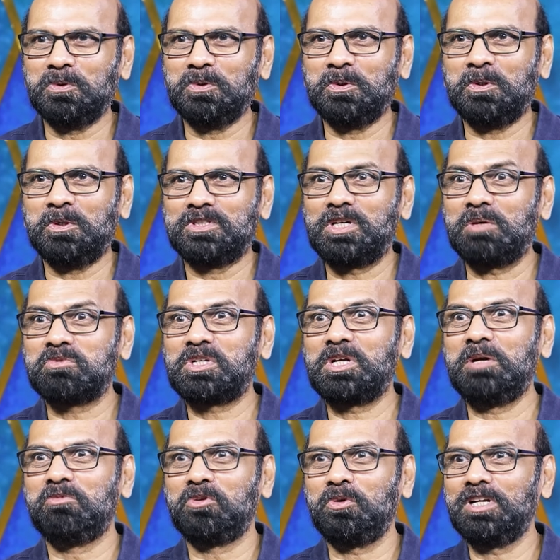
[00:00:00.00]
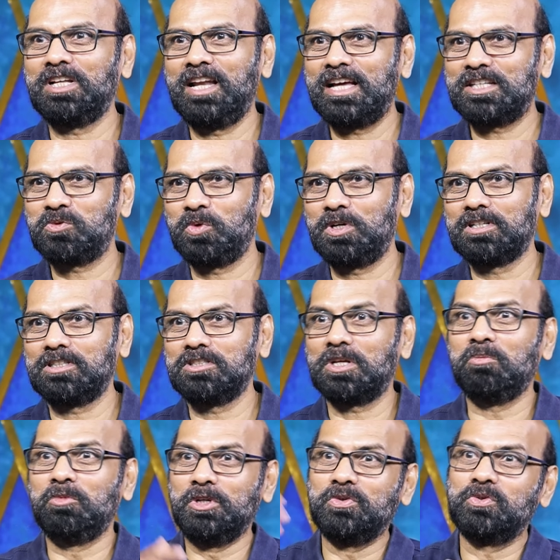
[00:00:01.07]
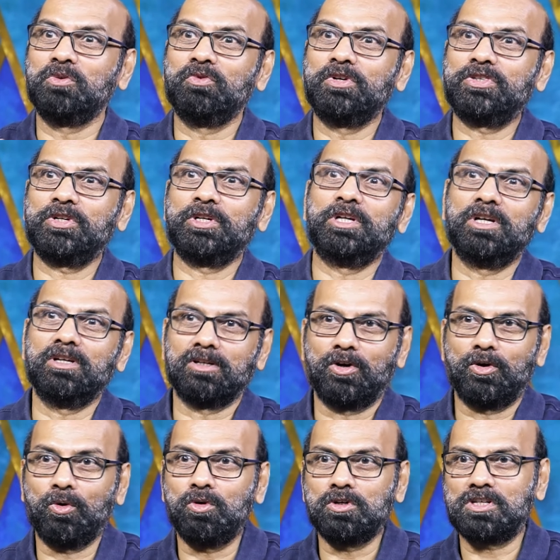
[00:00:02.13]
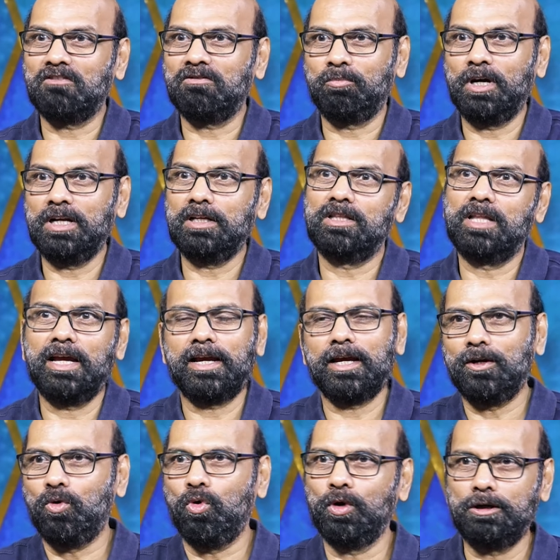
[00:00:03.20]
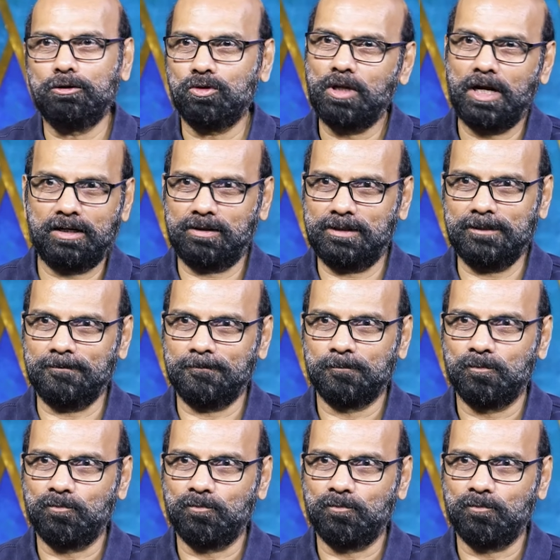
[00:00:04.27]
you know, subscribe twenty lakhs worth. Somebody who's investing here, crores of money, they can go into that thing.